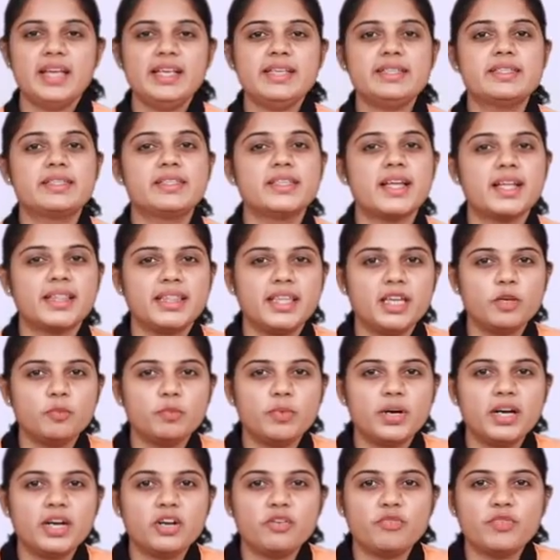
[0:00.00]
is nothing
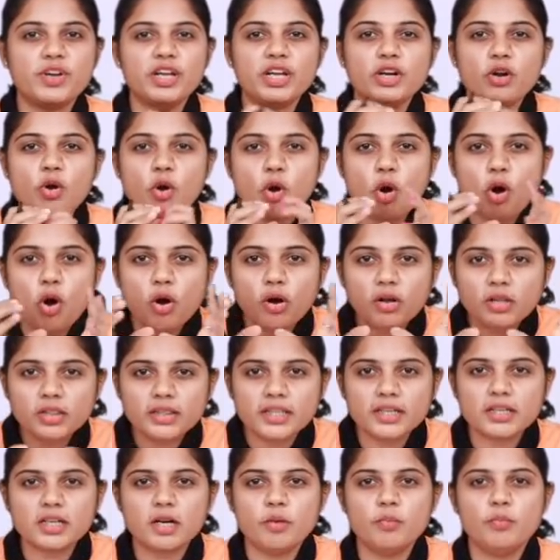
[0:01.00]
but where all
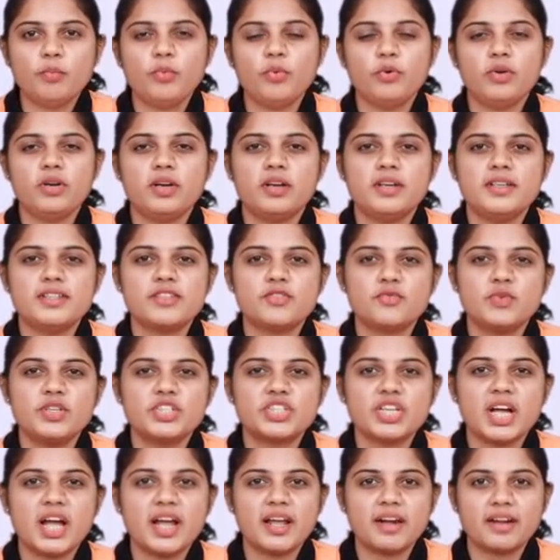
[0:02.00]
the components
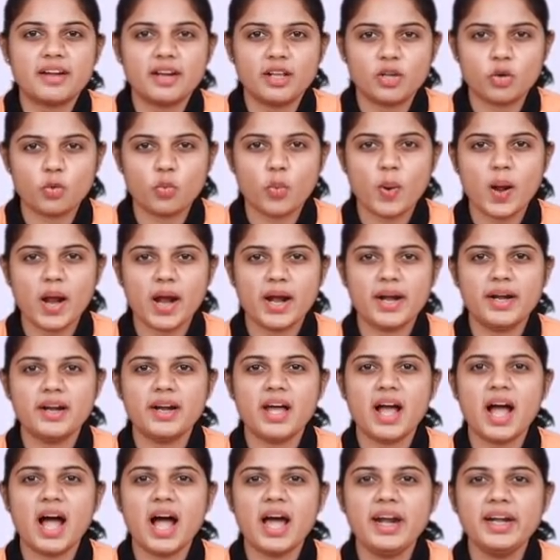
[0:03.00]
which are required
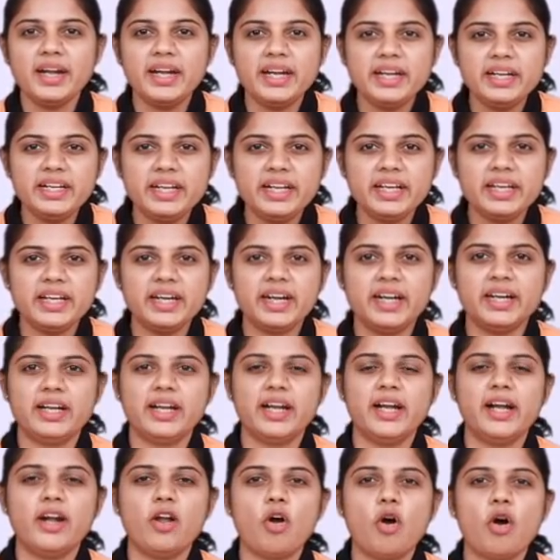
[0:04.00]
are
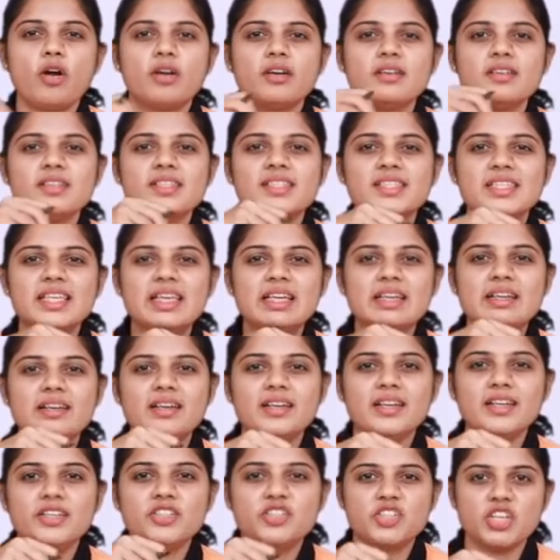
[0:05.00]
integrated on a
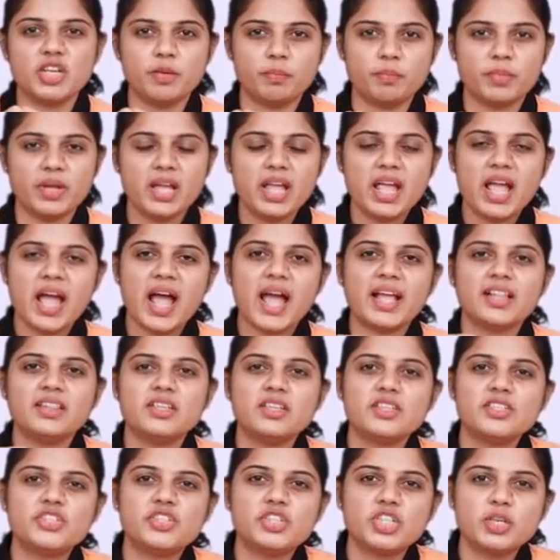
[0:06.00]
single chip and
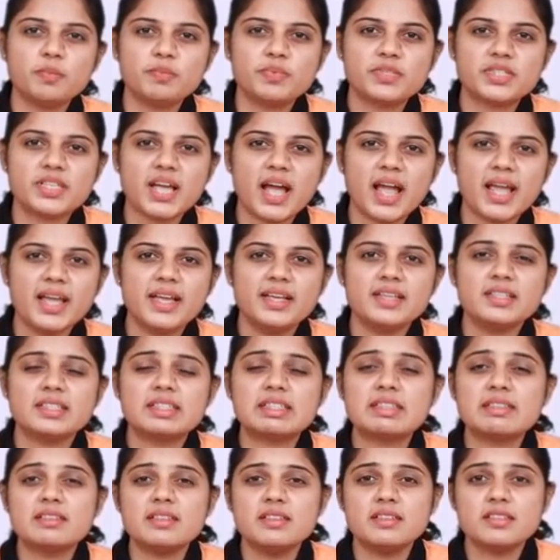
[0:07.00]
the chip
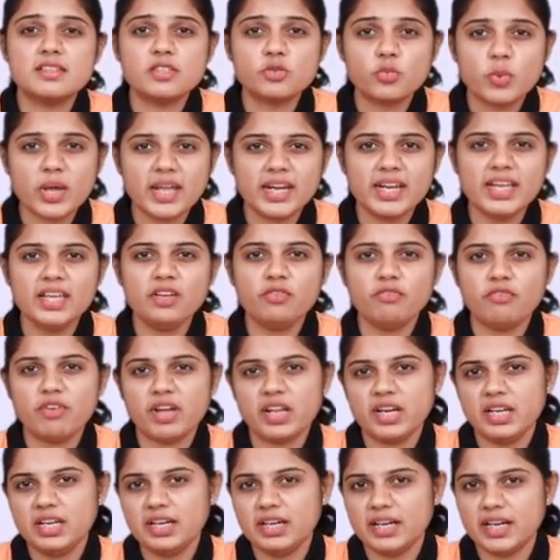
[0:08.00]
size is very
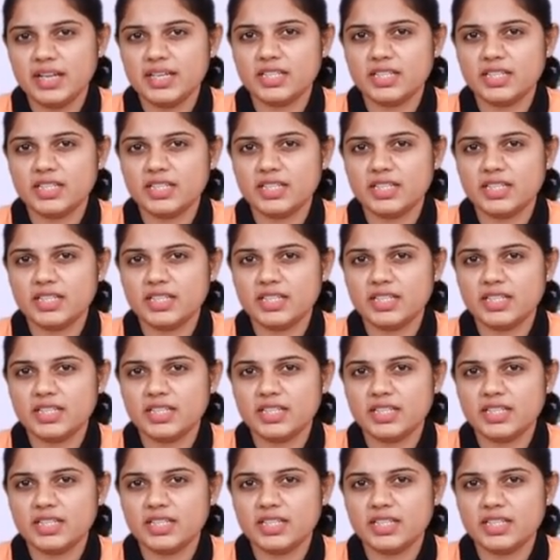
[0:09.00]
very